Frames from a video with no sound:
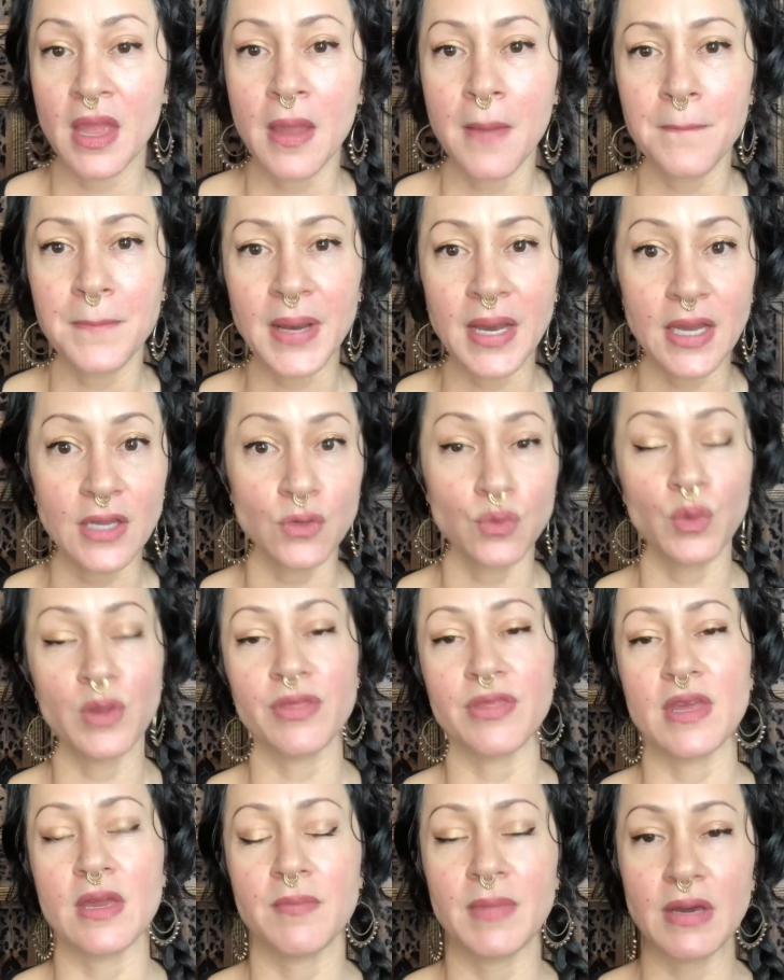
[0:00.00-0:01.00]
But with
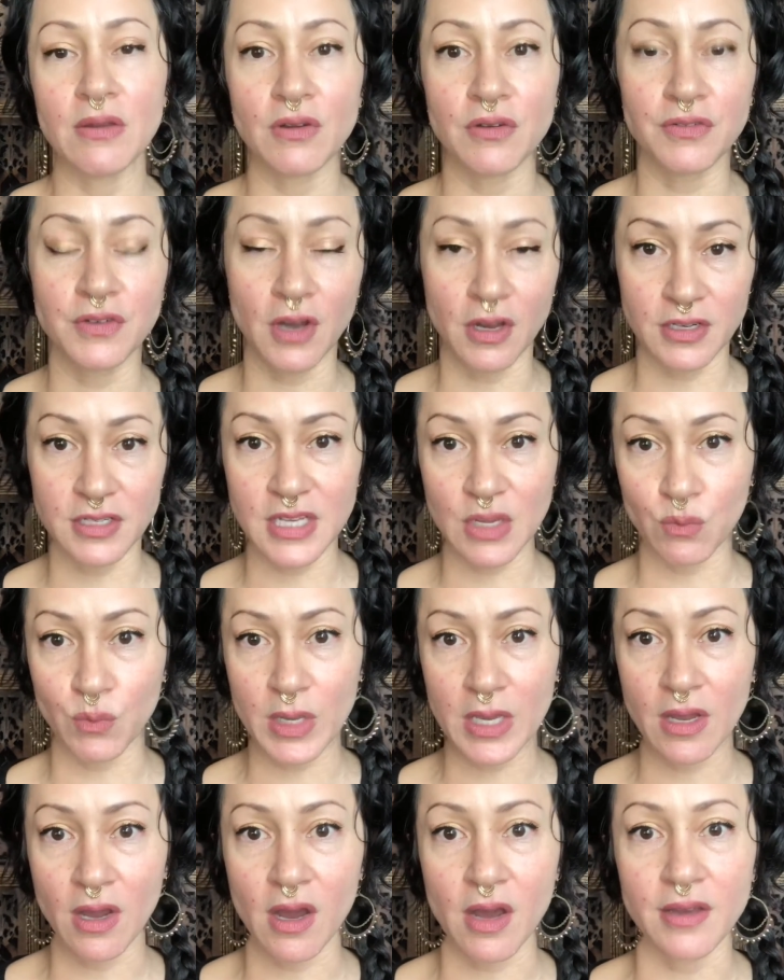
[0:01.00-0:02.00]
the amount of content we
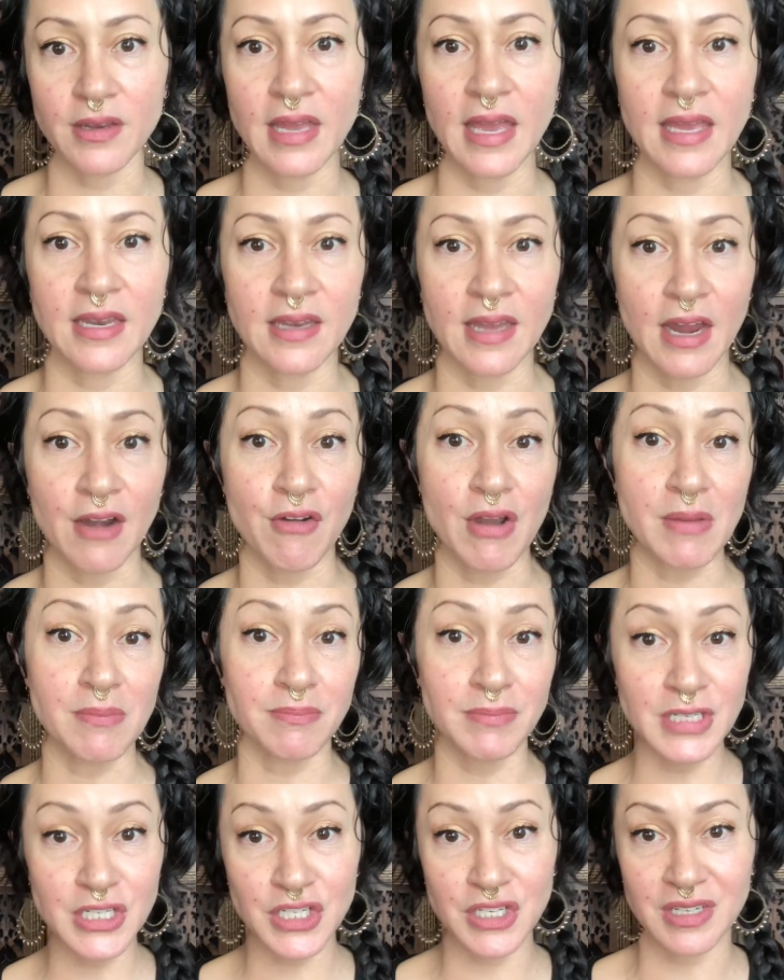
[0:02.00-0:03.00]
got and our
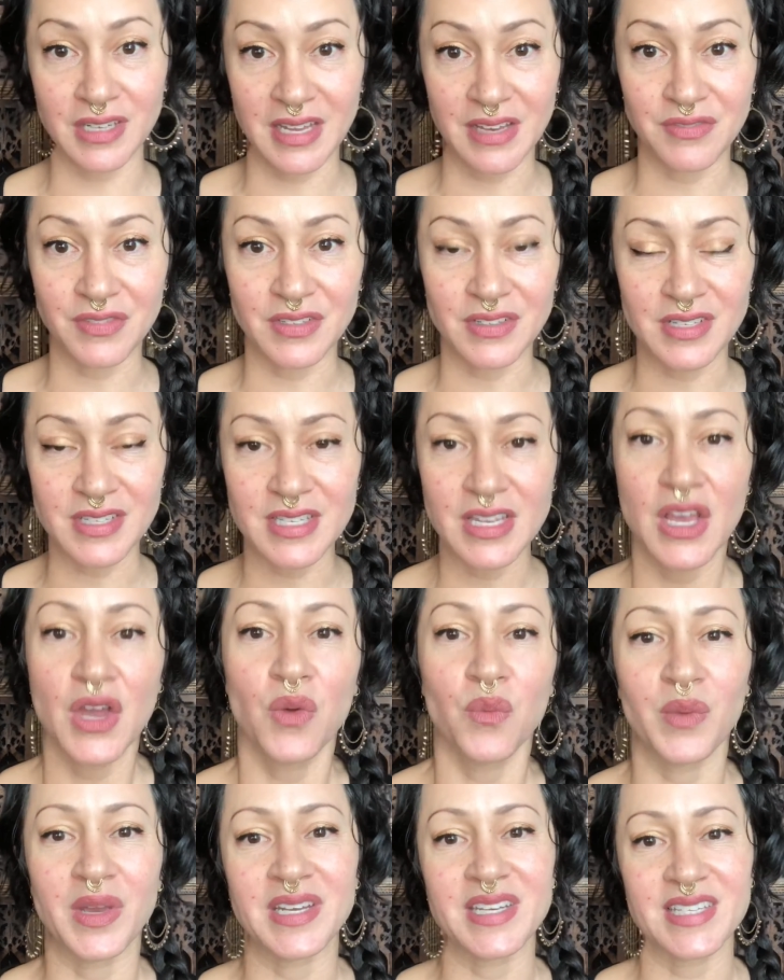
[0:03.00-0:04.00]
ambition levels,
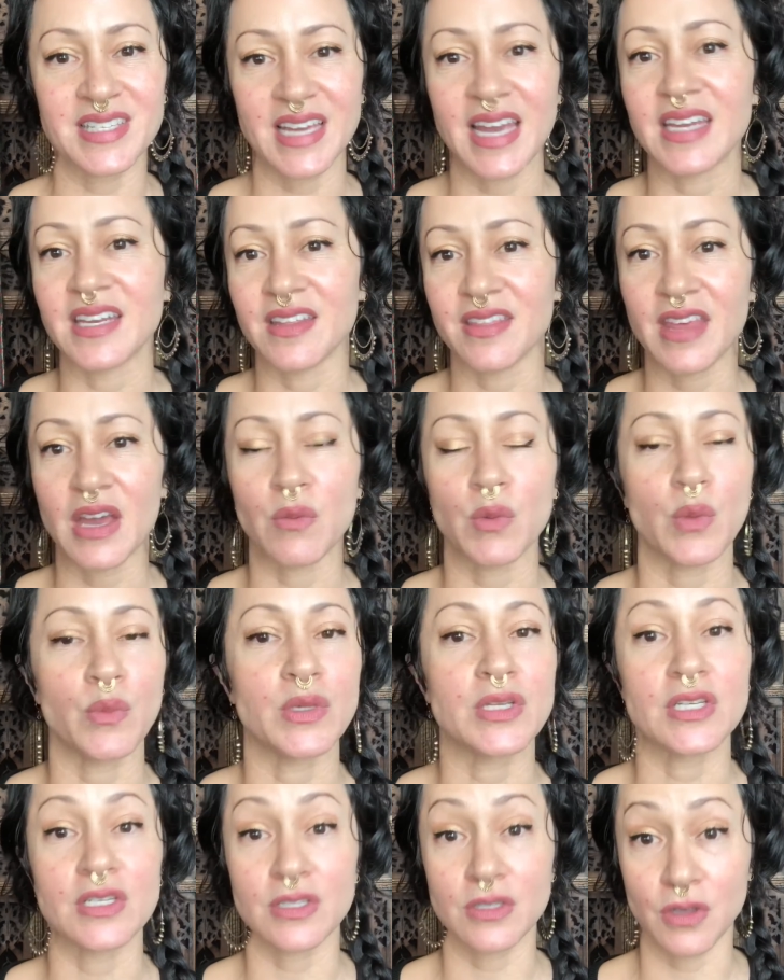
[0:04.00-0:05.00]
we decided that we would
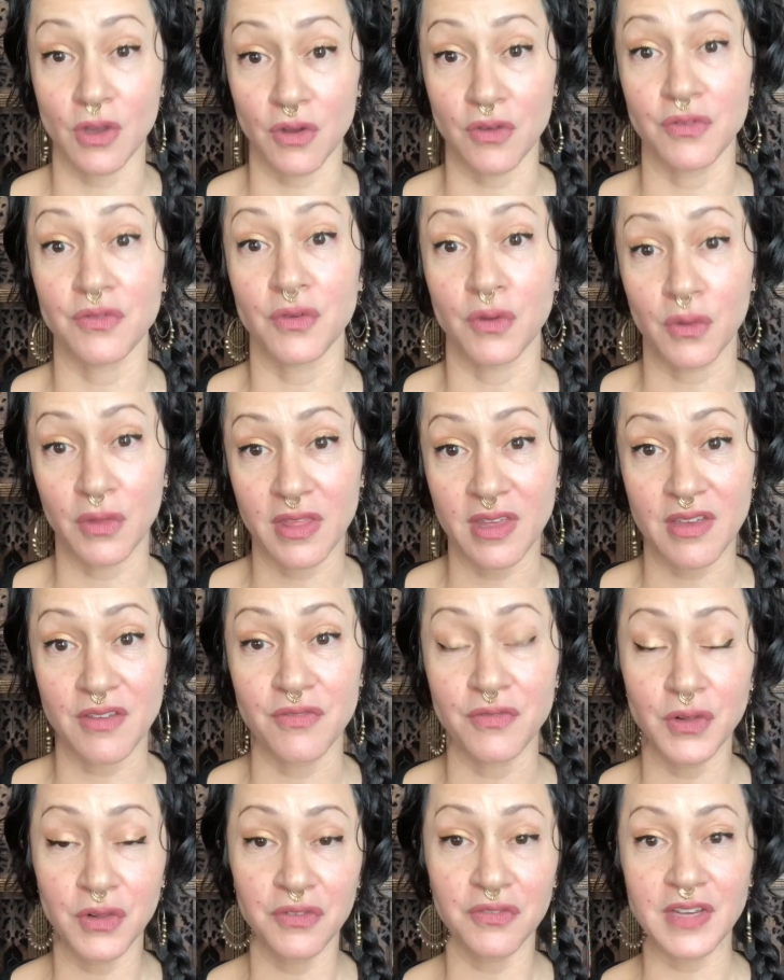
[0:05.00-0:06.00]
just go for the
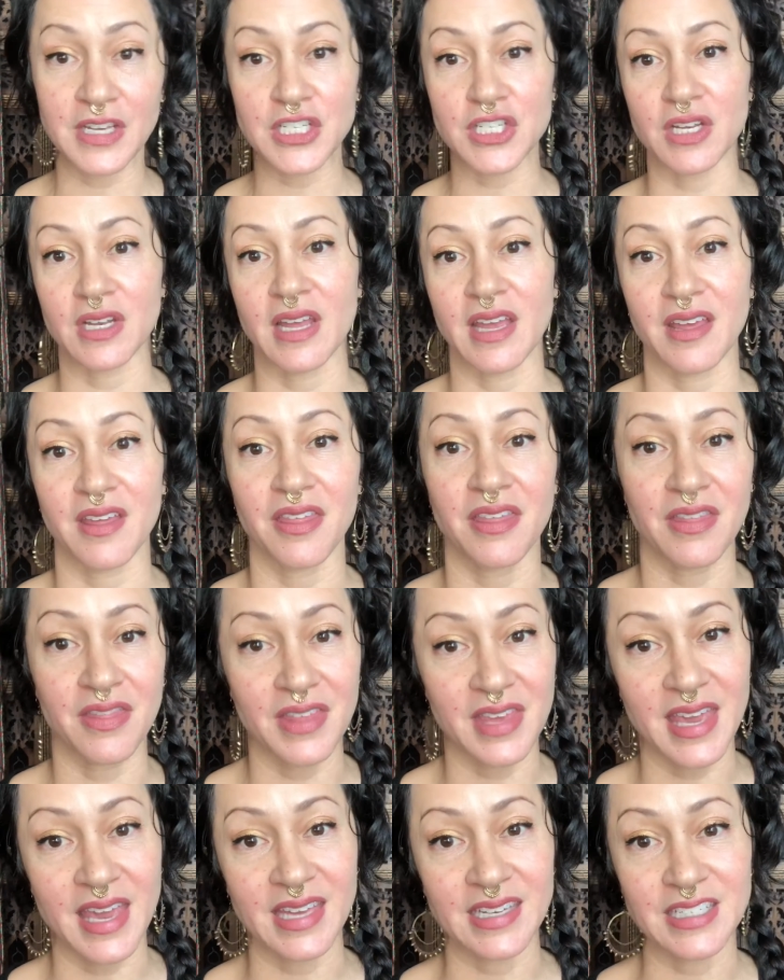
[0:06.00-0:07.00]
full feature length in
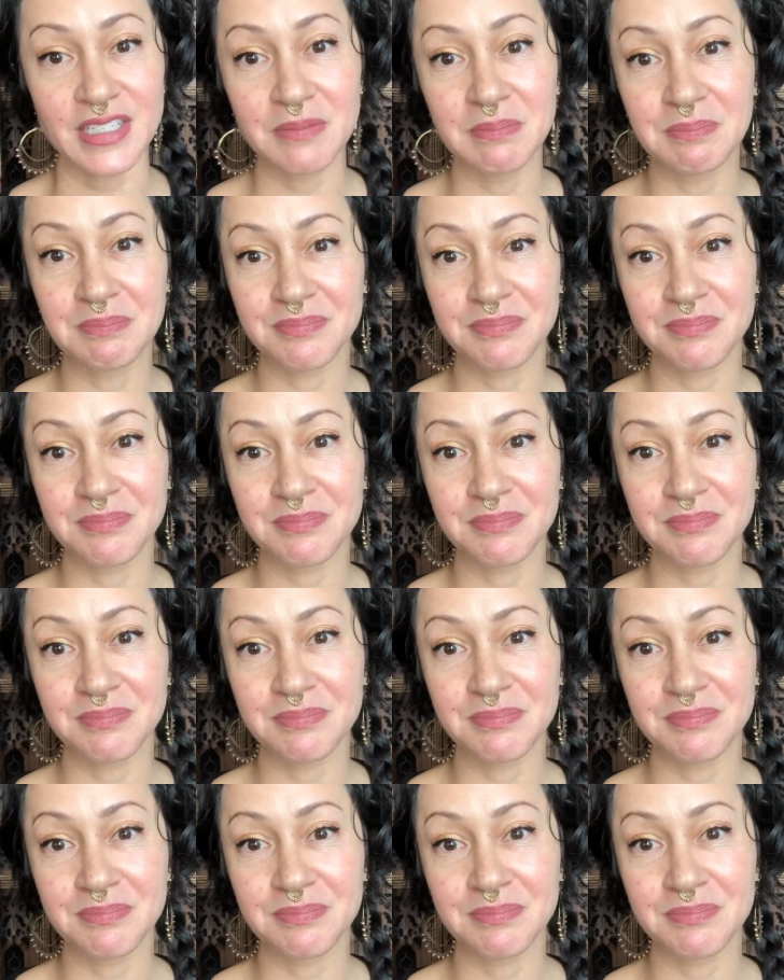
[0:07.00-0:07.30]
the end.